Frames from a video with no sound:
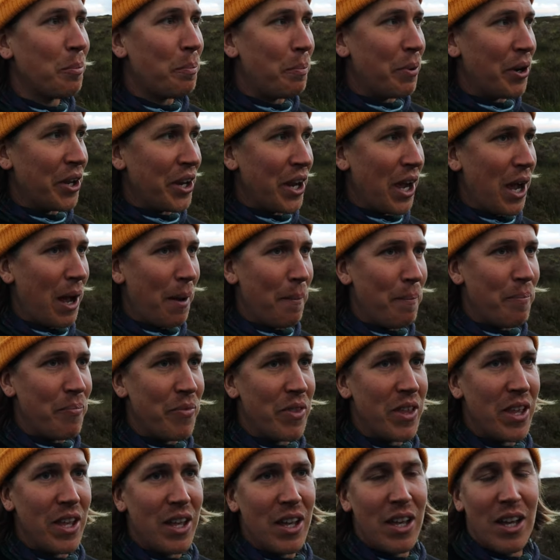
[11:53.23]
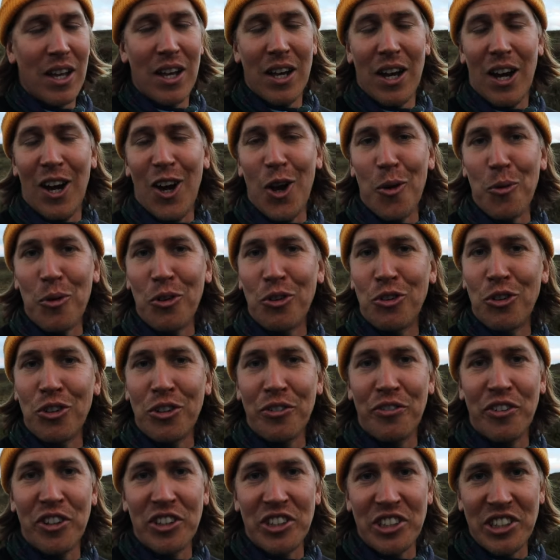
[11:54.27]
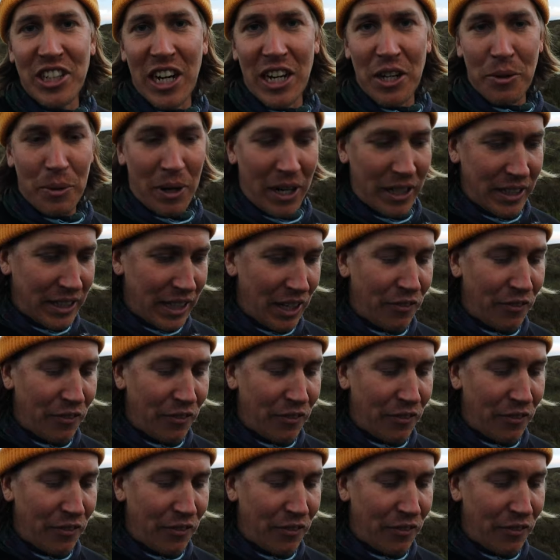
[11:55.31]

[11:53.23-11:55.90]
but um, I hope you enjoyed the footage anyway.